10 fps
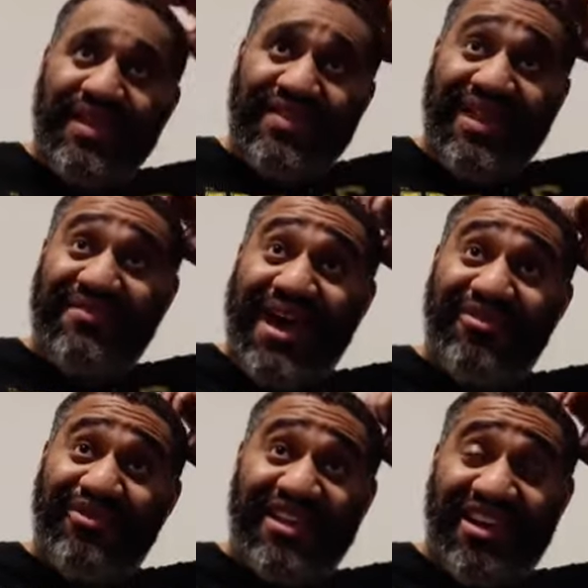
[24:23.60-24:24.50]
They got to
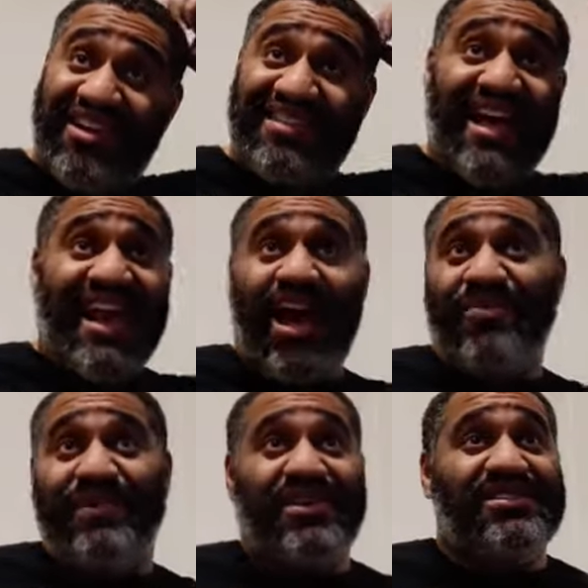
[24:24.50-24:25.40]
really cut that out,
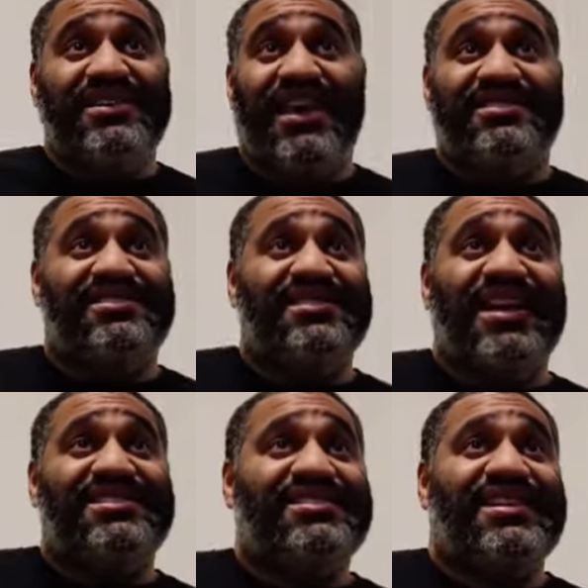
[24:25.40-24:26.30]
because
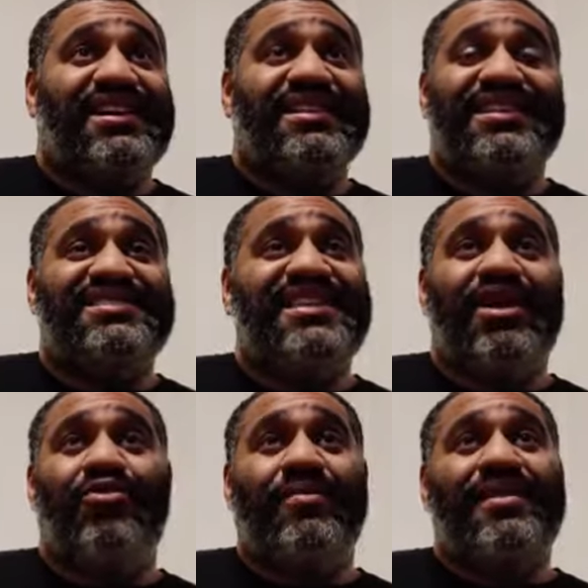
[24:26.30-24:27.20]
that's neck
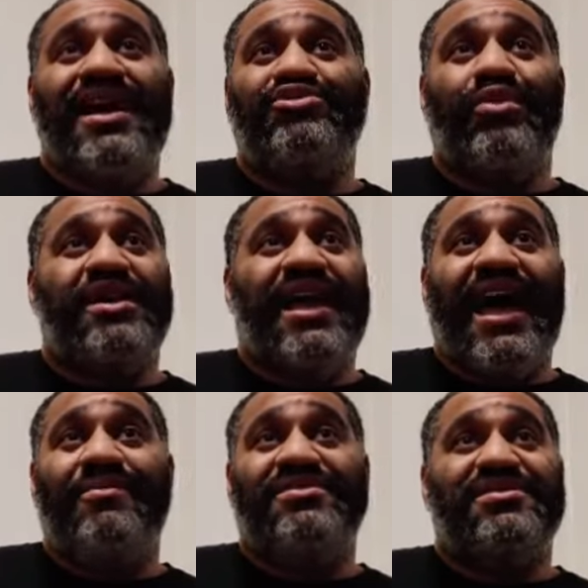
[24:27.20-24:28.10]
whiplash waiting to
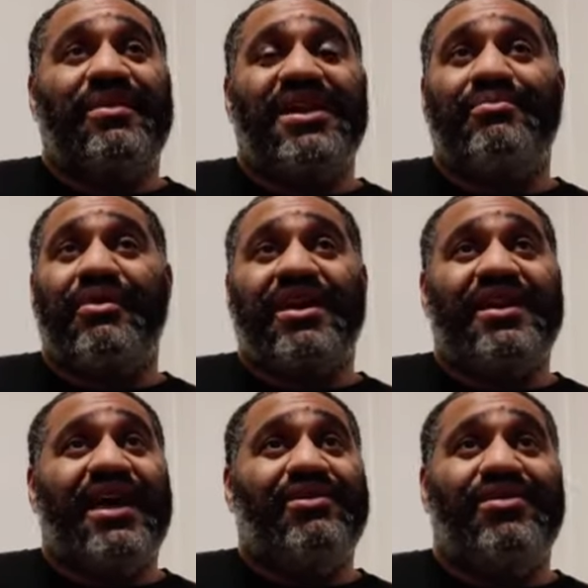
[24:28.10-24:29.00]
happen. Somebody could break a
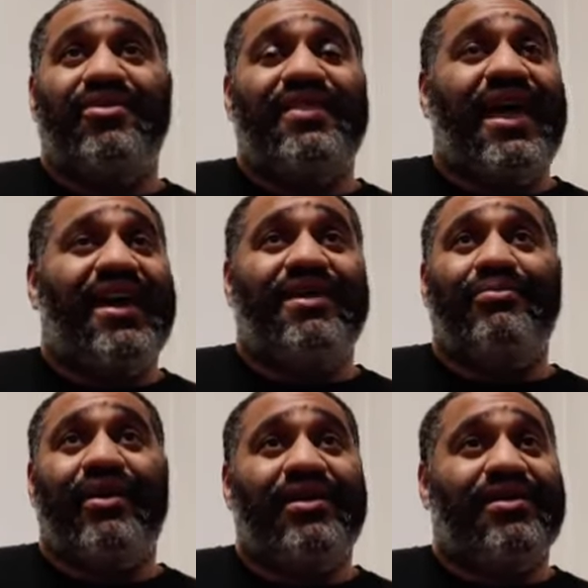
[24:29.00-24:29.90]
neck during that, get
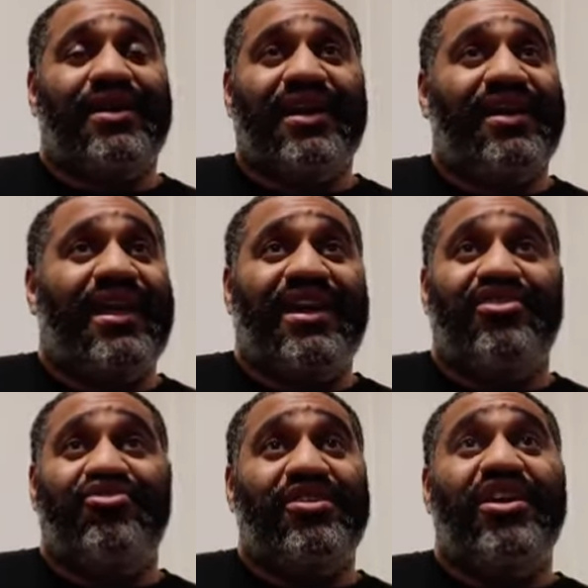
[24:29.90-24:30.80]
a neck
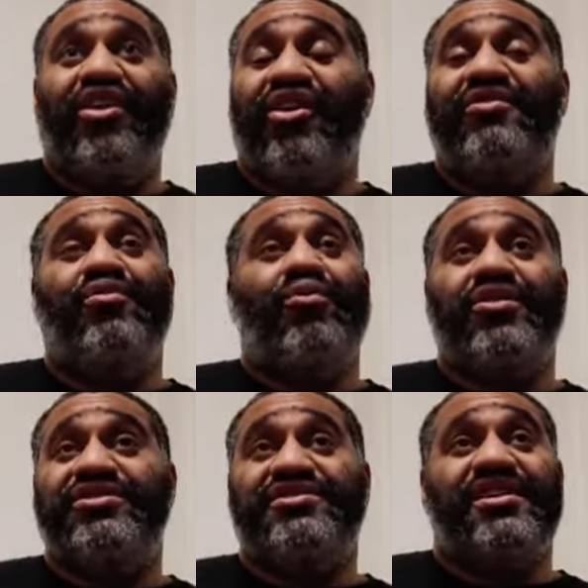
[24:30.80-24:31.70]
injury, or even
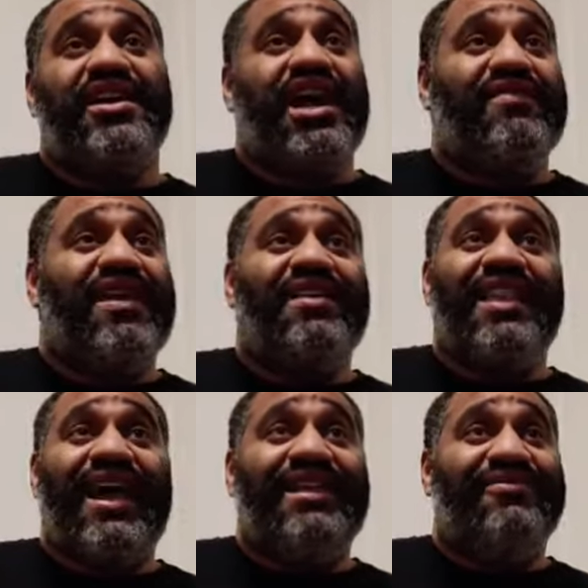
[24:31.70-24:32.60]
worse, if they
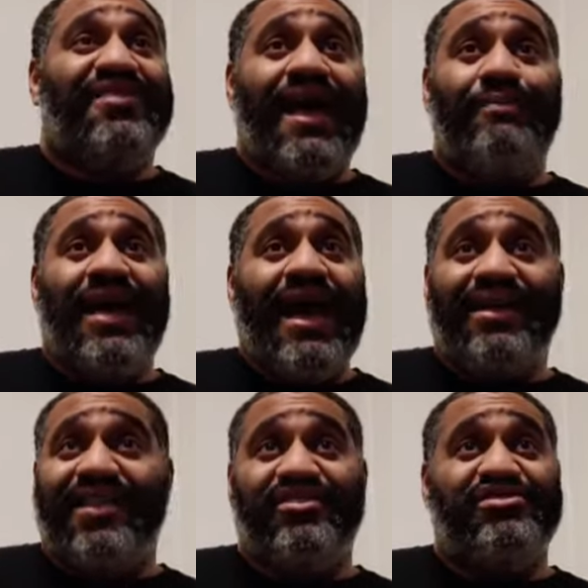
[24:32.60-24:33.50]
land flat back
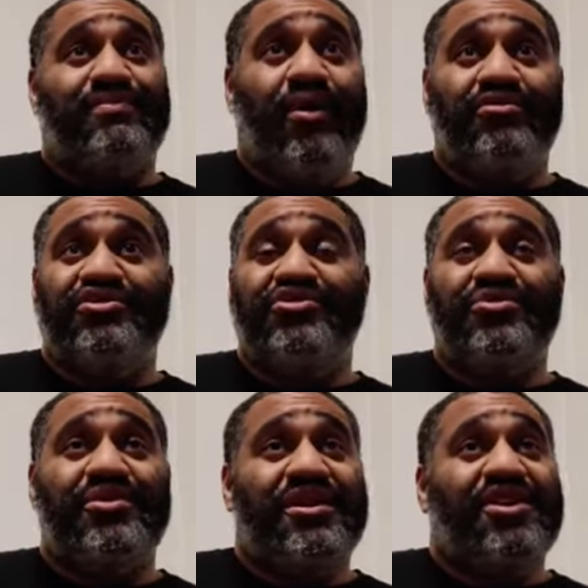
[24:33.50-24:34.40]
like they're supposed
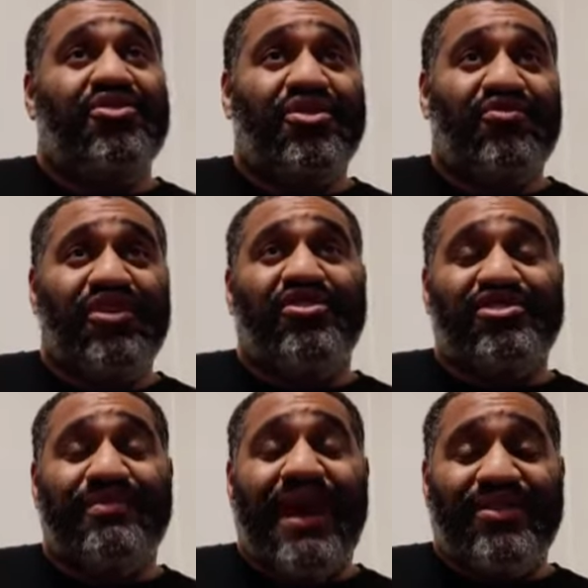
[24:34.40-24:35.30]
to, you could really hurt your
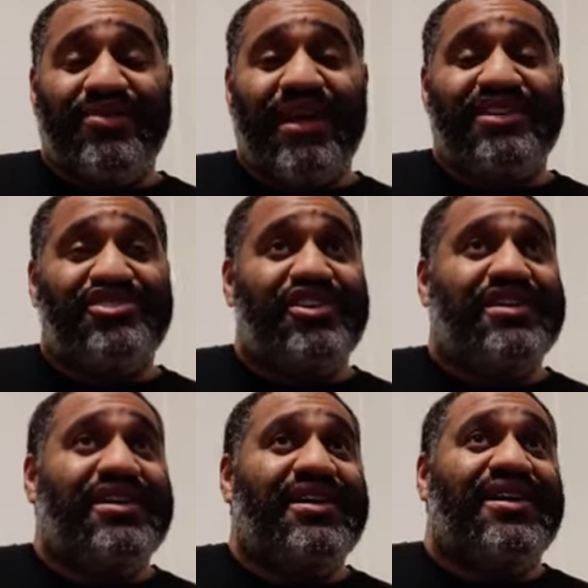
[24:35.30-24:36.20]
back during that shit.
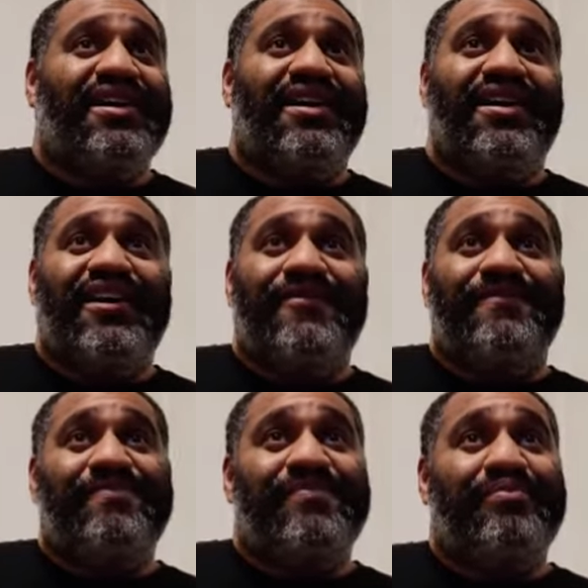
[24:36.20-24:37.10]

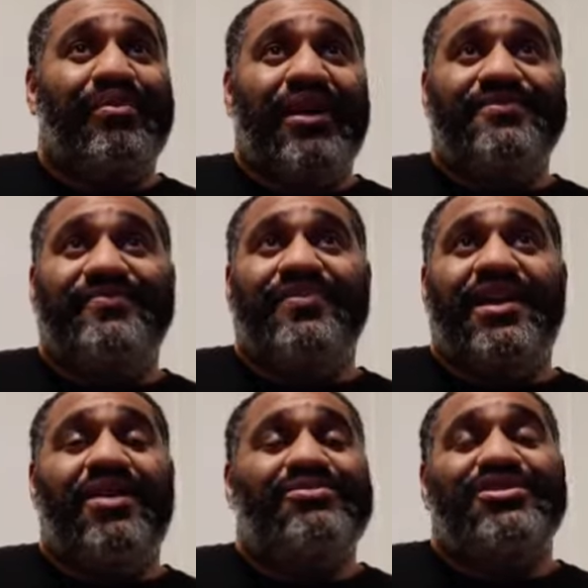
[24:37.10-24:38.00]
But
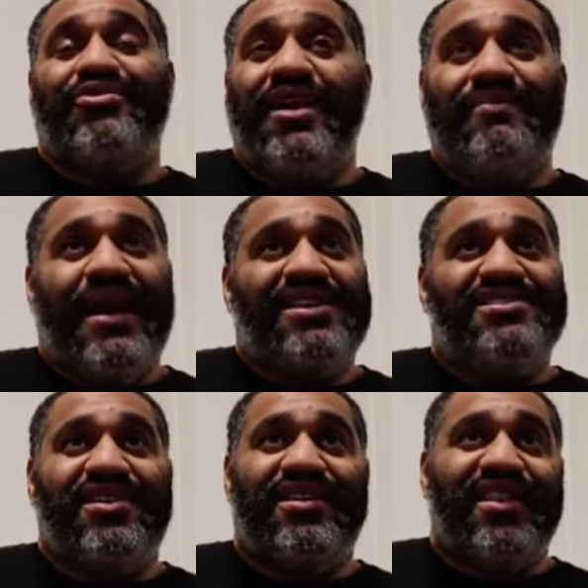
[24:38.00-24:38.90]
it was a great match
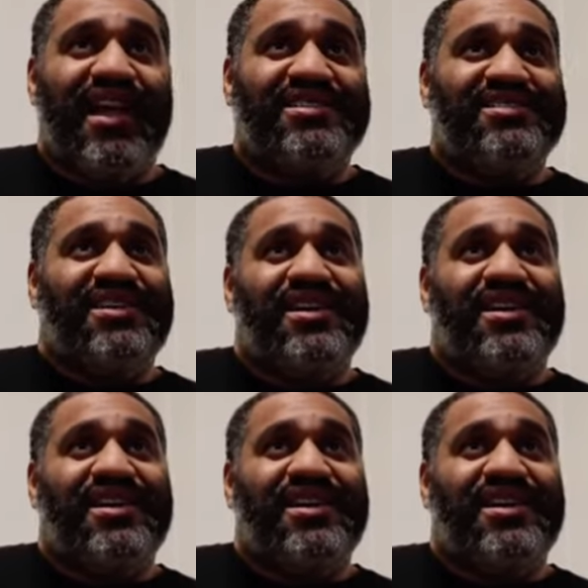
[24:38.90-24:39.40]
nonetheless,